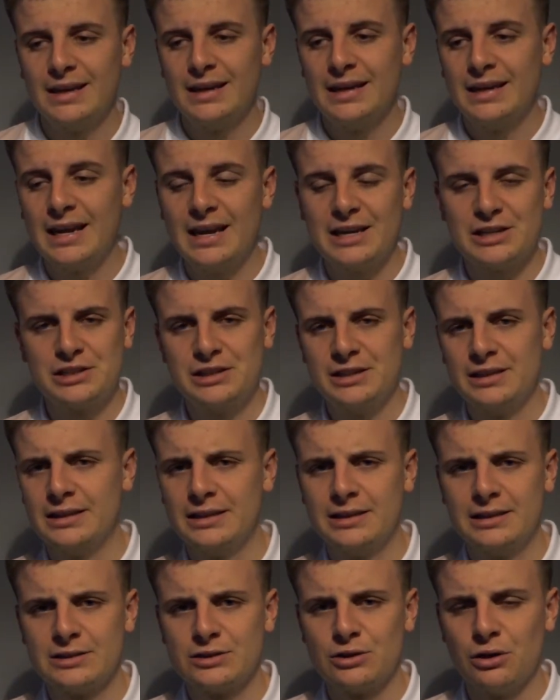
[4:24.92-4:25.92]
He
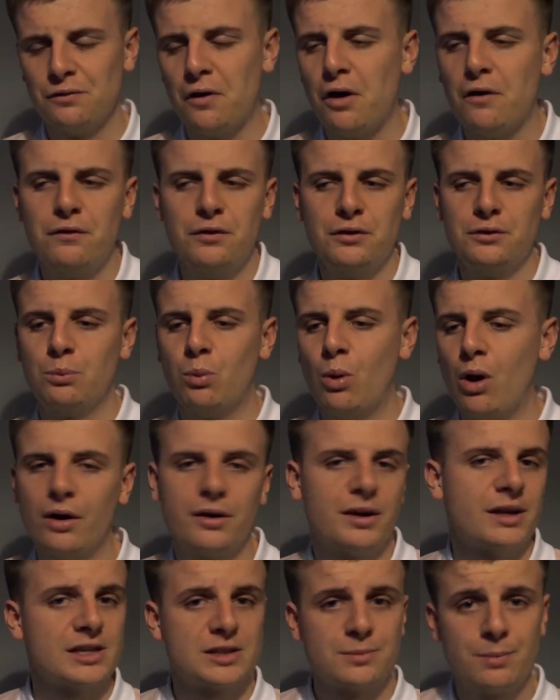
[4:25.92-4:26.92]
actually sort of offered
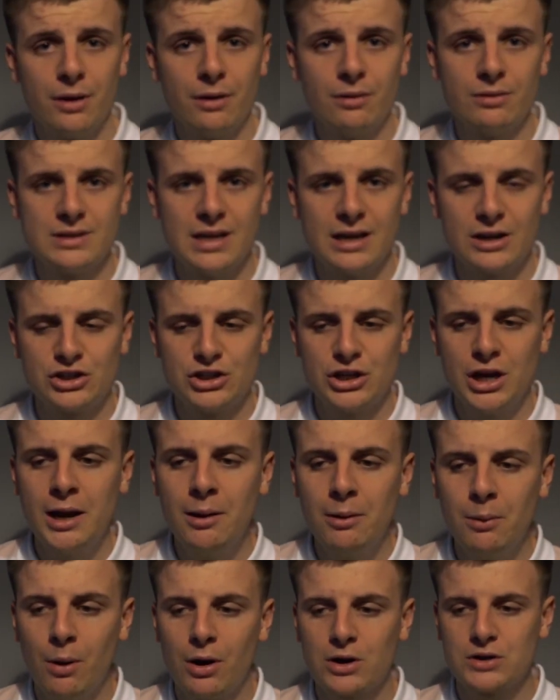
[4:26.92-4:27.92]
work experience next year.
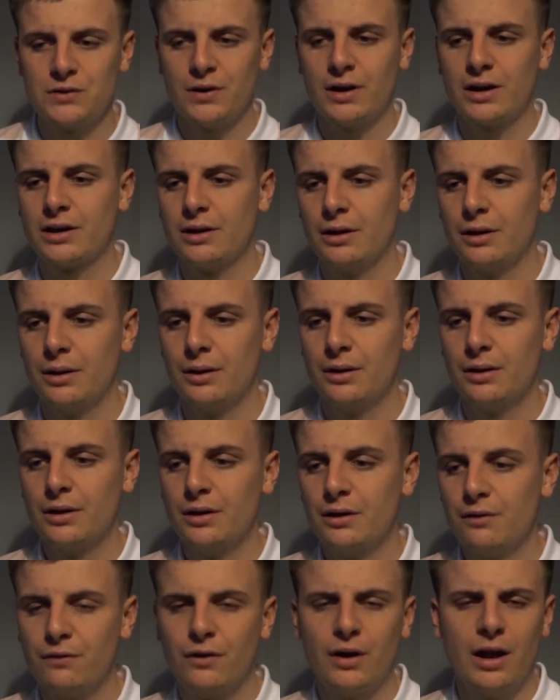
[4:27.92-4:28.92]
He works for
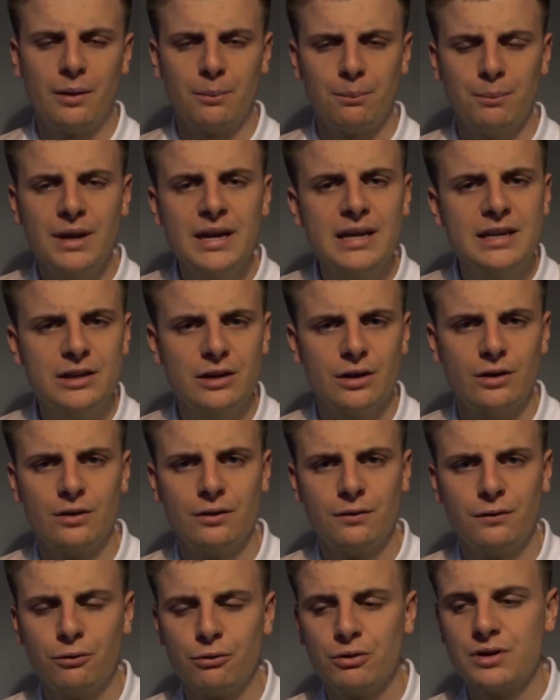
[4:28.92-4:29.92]
media
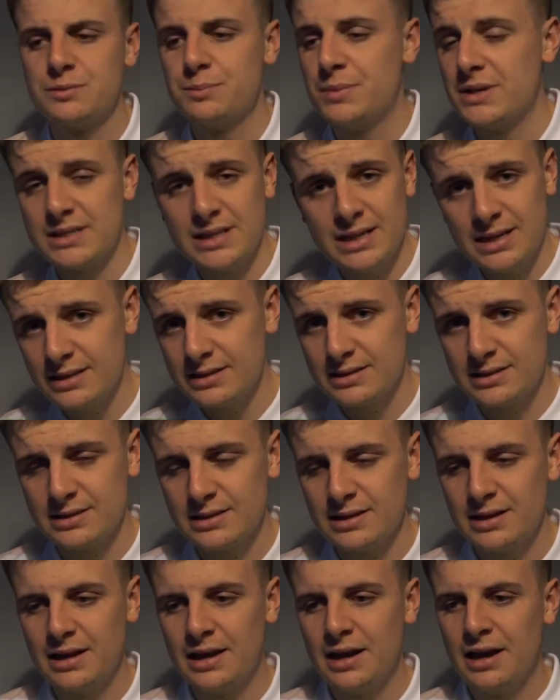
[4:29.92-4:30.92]
for his business,
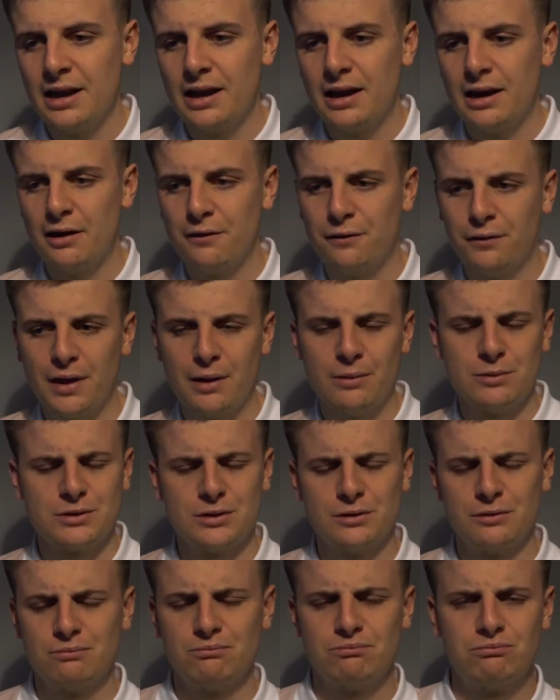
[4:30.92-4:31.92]
and I thought that was
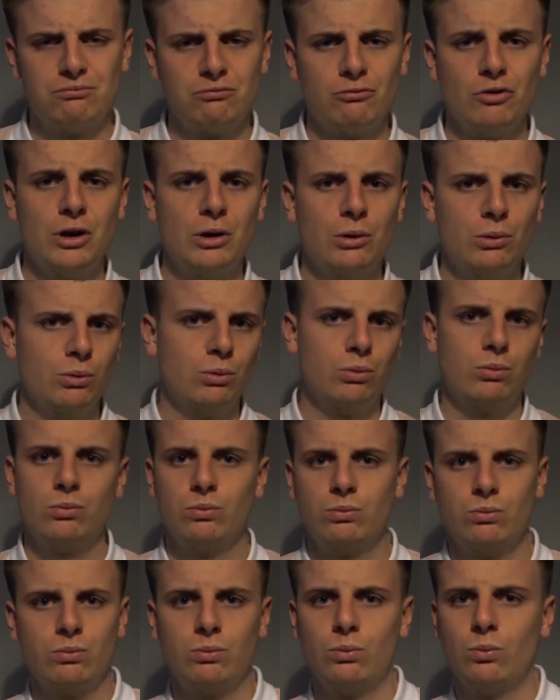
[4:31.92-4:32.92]
a real
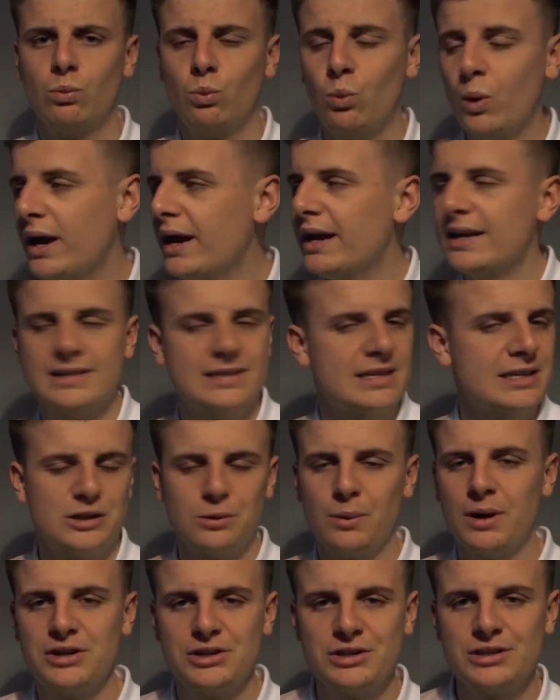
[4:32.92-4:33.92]
weird
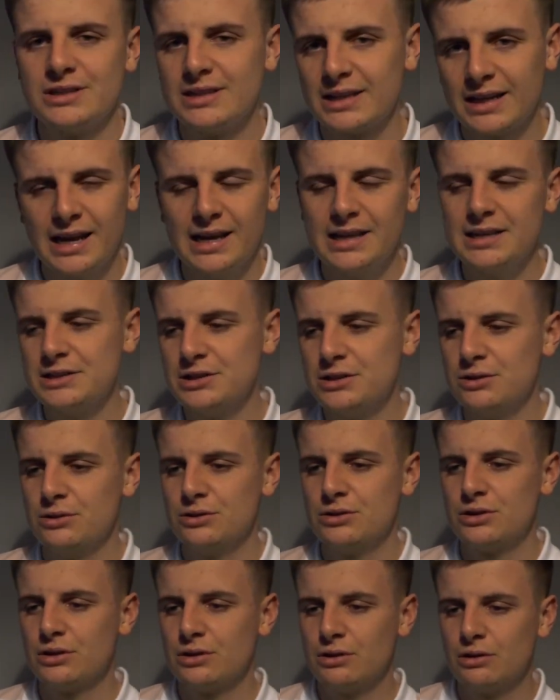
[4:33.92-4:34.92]
situation to get into,
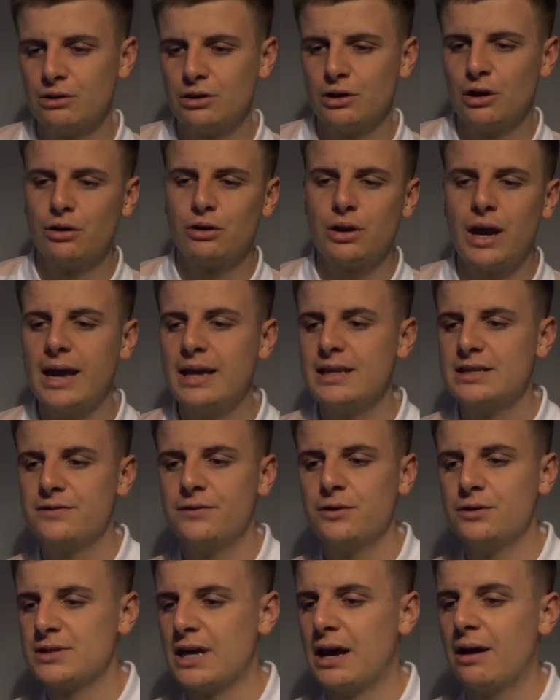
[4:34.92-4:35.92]
to get
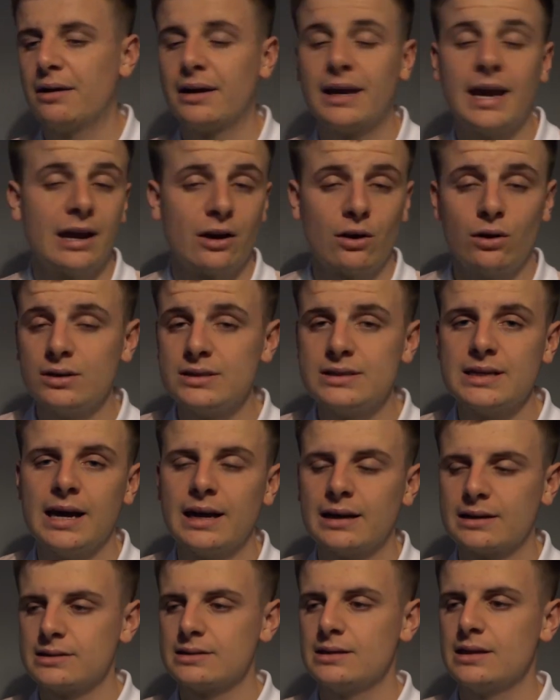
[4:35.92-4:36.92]
interviews out and get a
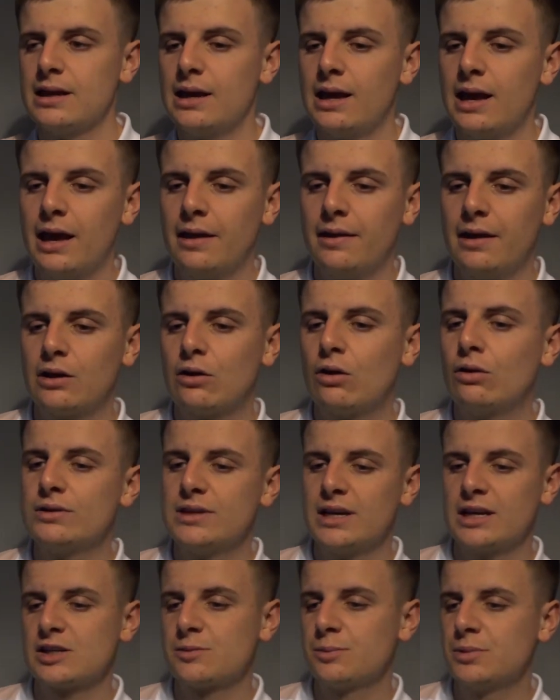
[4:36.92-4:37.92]
contact, and that
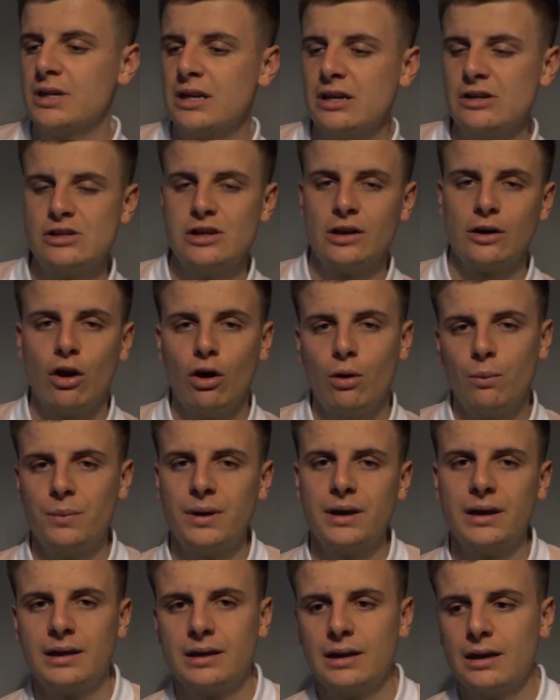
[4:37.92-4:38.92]
contact's potentially gotten
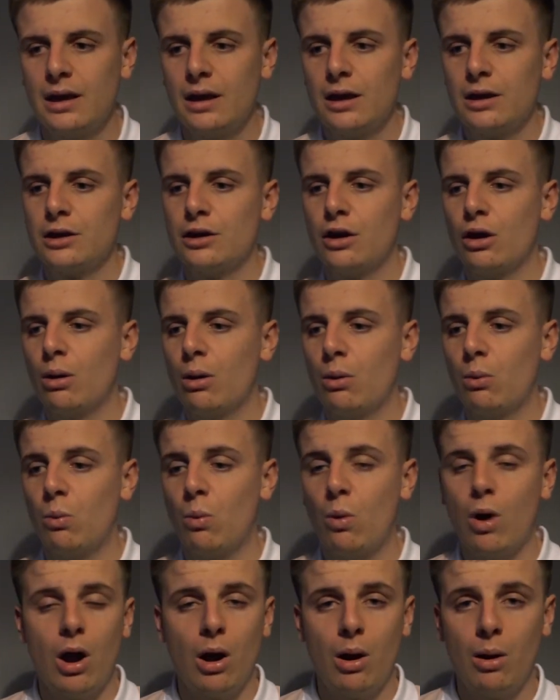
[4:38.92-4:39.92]
me
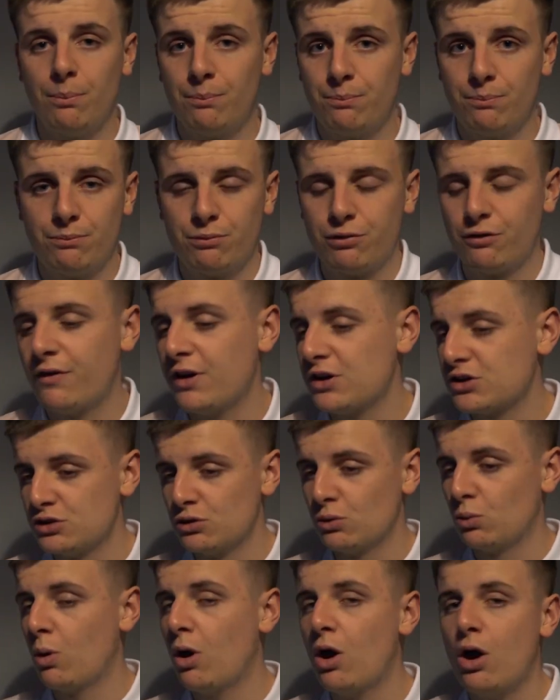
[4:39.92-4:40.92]
a
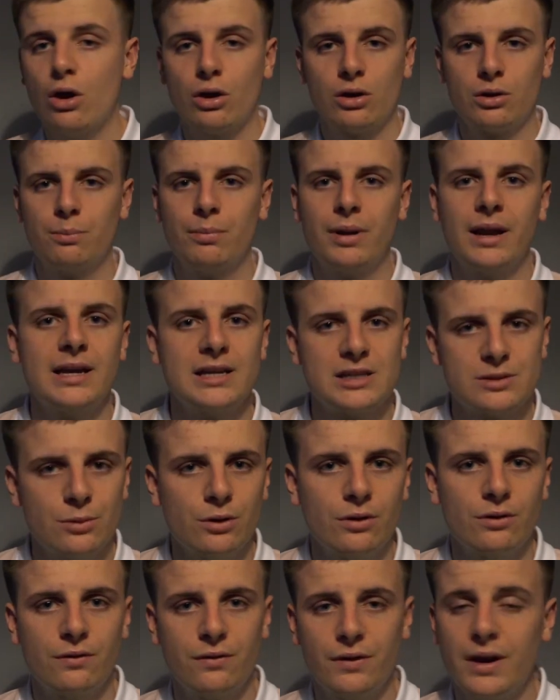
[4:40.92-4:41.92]
professional work
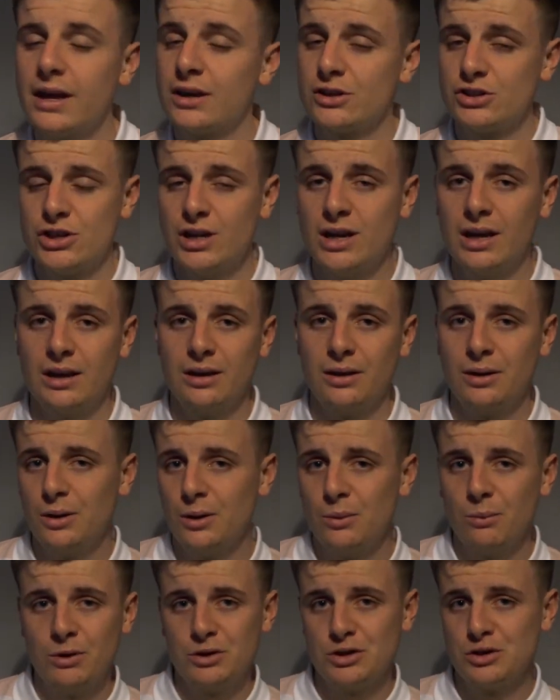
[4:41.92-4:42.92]
placement for next year,
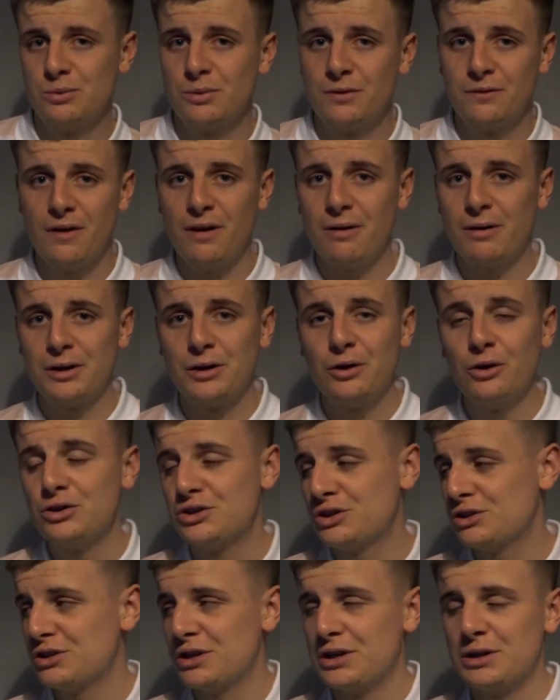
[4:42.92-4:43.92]
which should be very good.
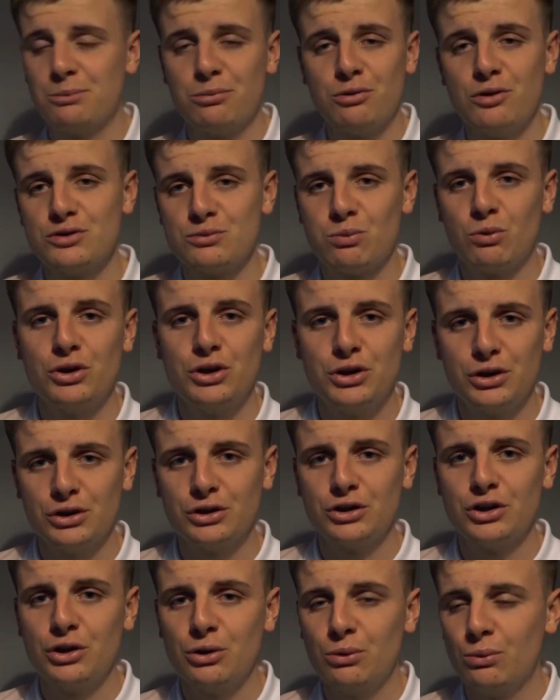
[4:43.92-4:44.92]
So it proves what you
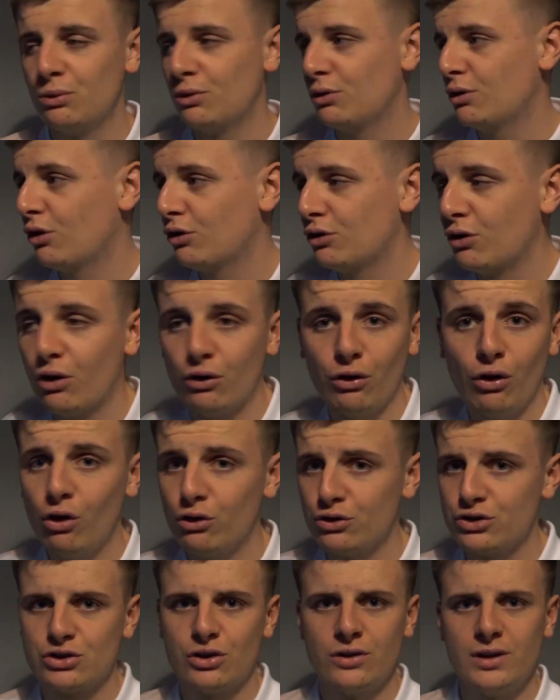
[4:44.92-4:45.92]
could do
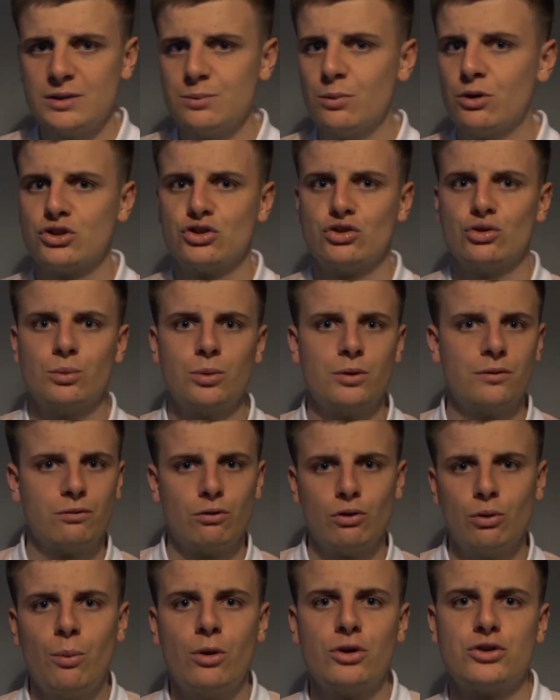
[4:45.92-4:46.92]
not just on this module but for
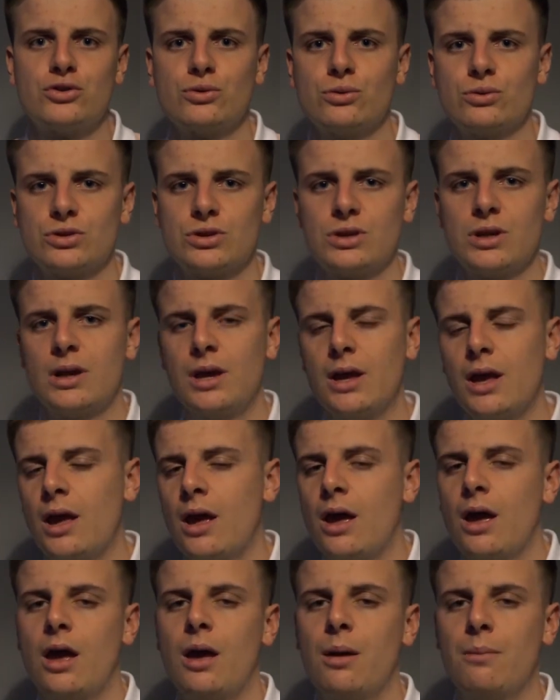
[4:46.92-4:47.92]
all modules,
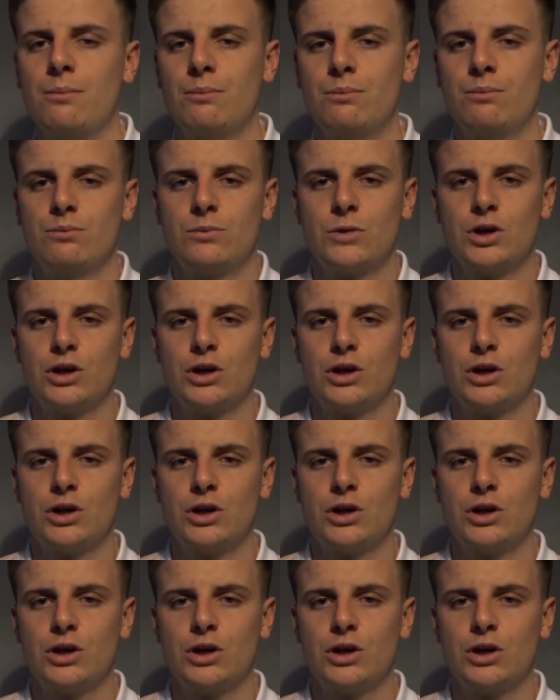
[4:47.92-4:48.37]
when